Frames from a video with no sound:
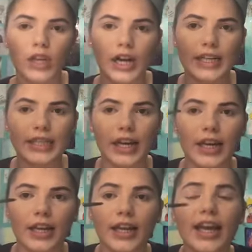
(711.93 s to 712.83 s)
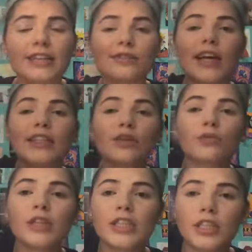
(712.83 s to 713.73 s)
I take it. It's, it's a
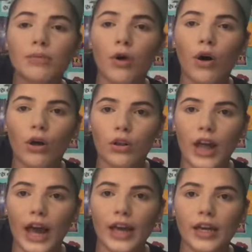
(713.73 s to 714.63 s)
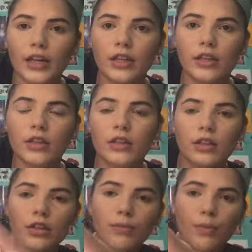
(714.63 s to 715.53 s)
really small, like,
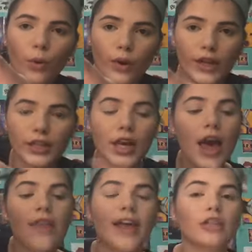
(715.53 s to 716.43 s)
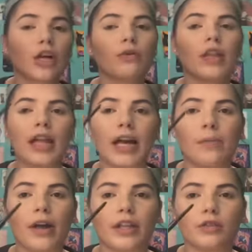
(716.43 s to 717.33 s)
point. That's what I really like
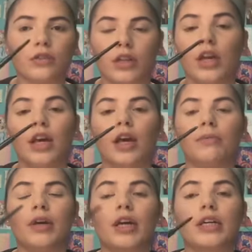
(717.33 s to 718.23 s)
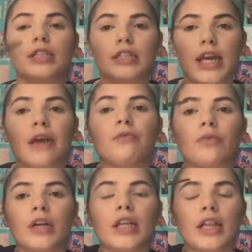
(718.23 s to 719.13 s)
about this one because it
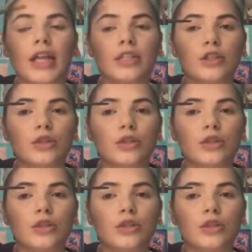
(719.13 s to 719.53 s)
really lets